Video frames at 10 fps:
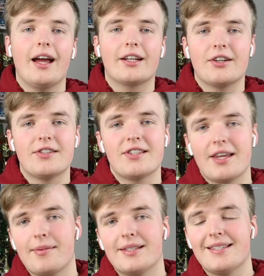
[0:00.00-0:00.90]
Hey guys, it's
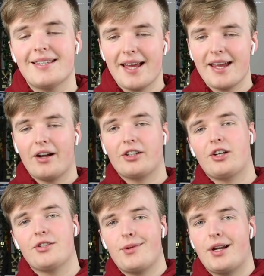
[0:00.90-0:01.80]
Liam and today I'm
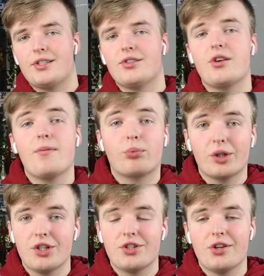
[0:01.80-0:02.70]
going to be reacting to
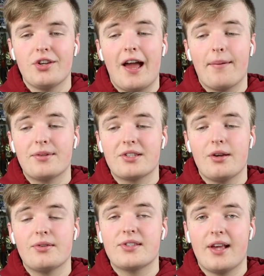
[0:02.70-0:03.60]
Bridgerton episode